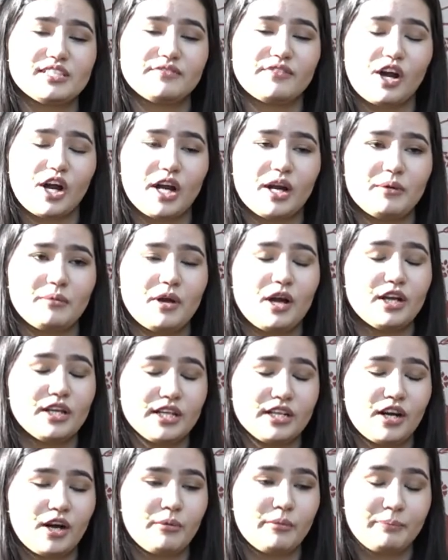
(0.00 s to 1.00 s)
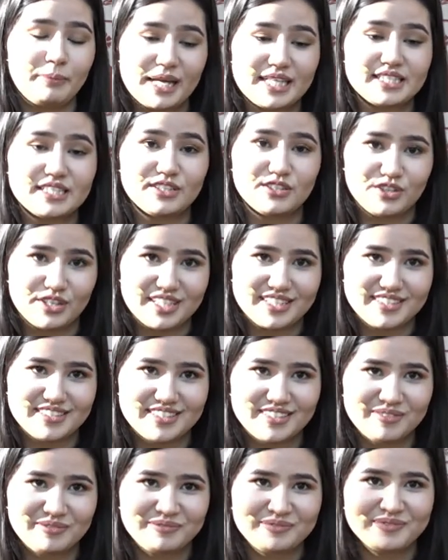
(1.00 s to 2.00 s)
of in our best
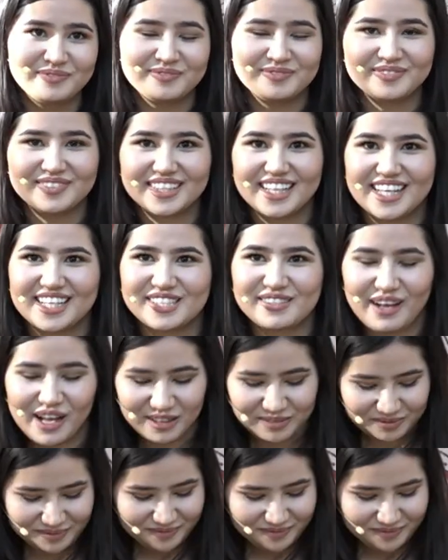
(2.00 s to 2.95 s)
interest as well.